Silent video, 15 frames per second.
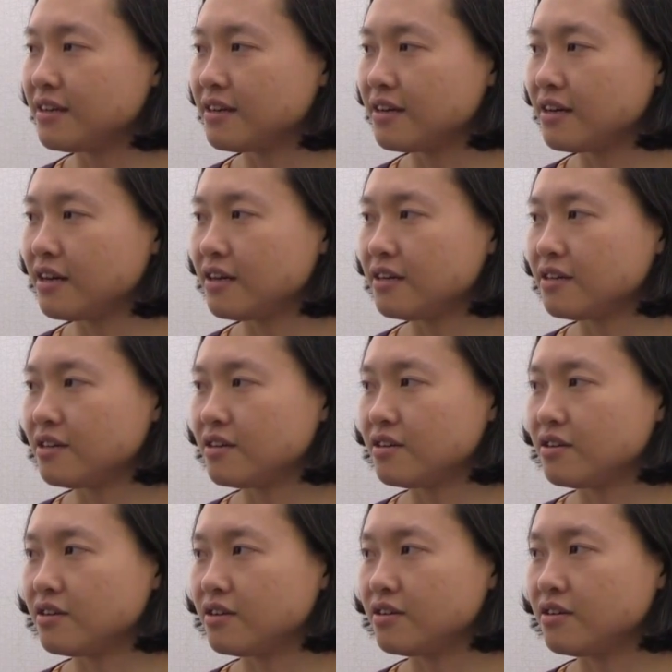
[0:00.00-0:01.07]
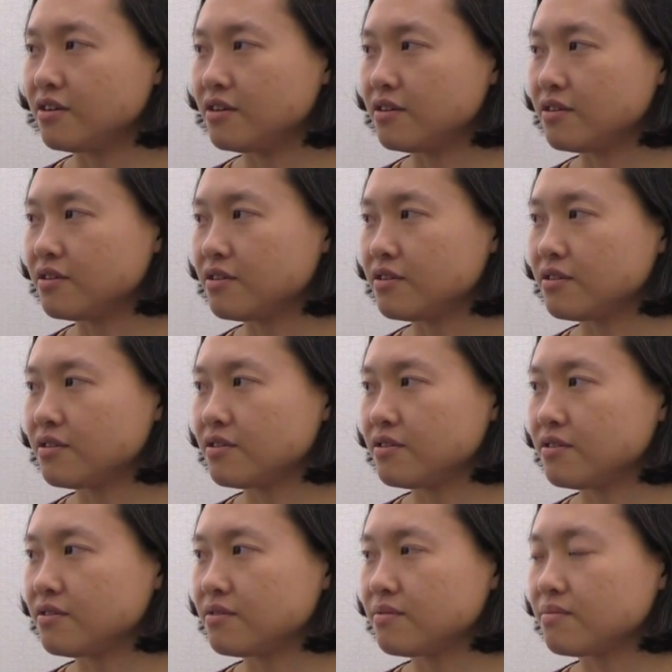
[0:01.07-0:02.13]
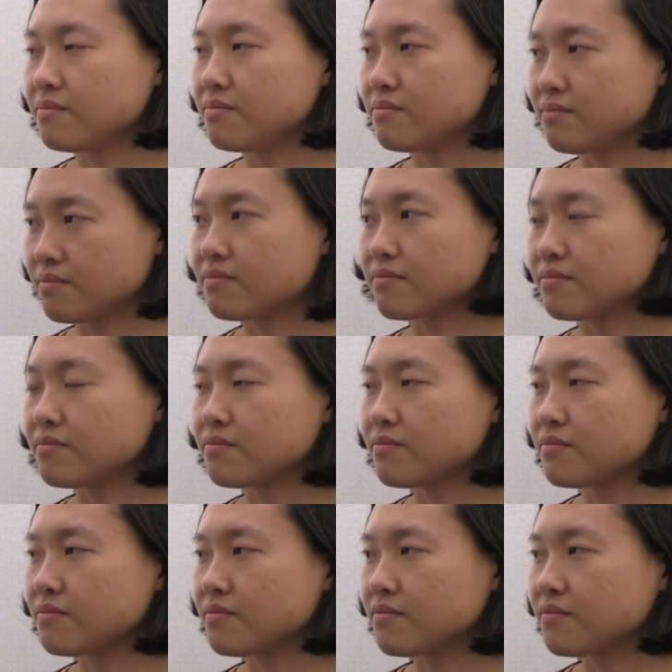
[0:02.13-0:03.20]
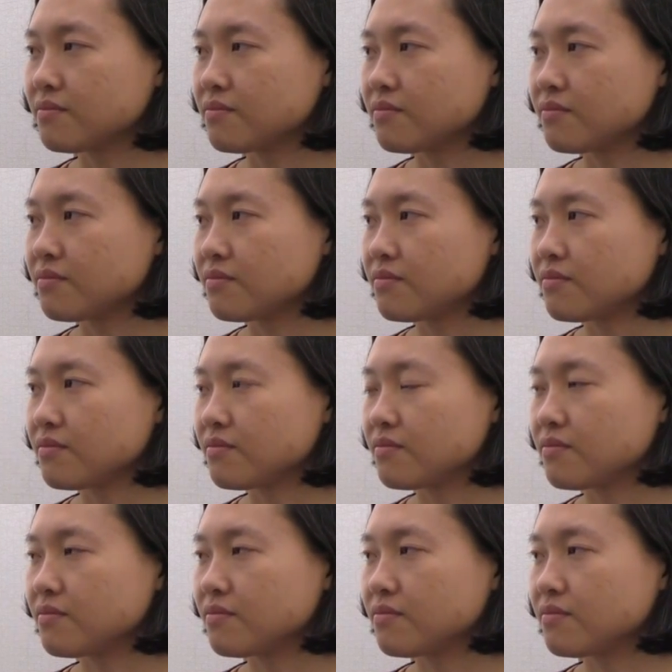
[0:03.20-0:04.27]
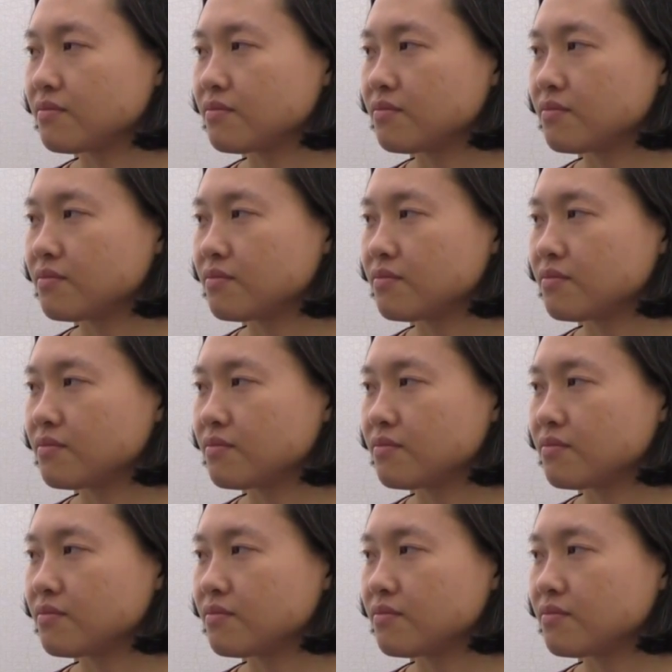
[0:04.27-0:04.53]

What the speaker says: (silent)